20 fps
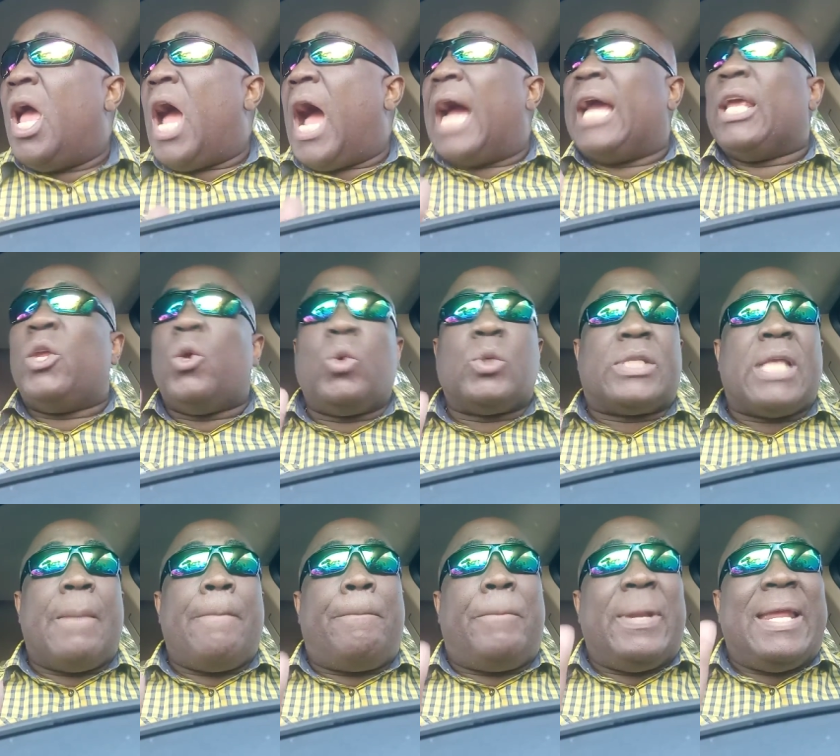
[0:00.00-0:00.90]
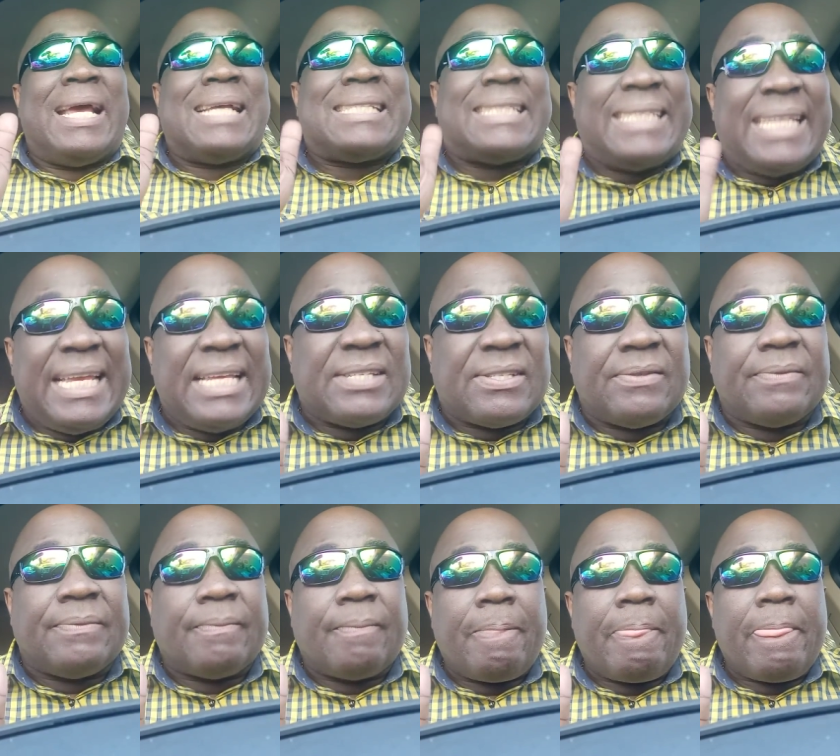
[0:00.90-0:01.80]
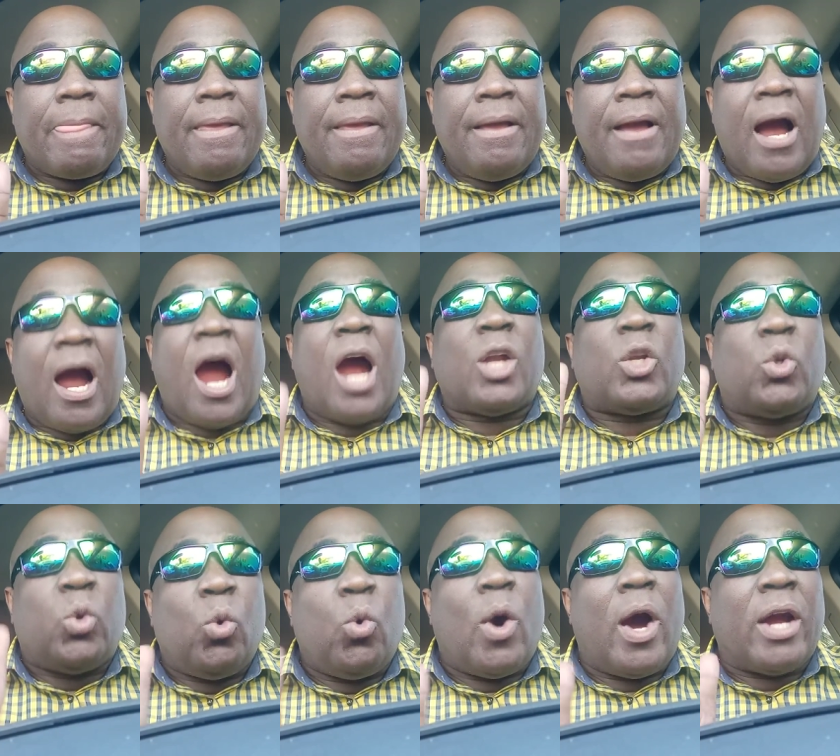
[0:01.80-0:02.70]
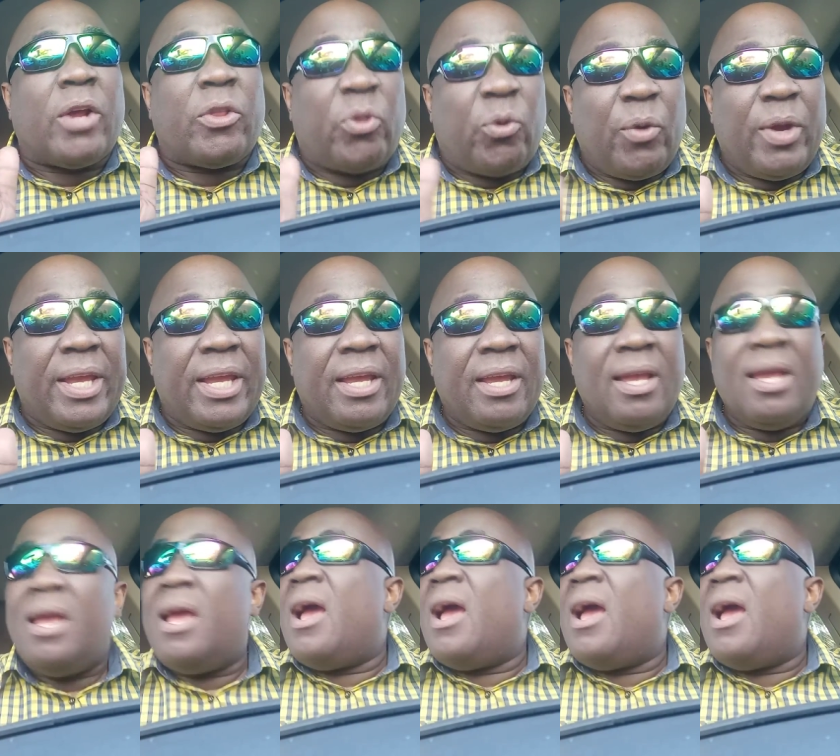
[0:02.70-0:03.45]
and use them play a season or two or three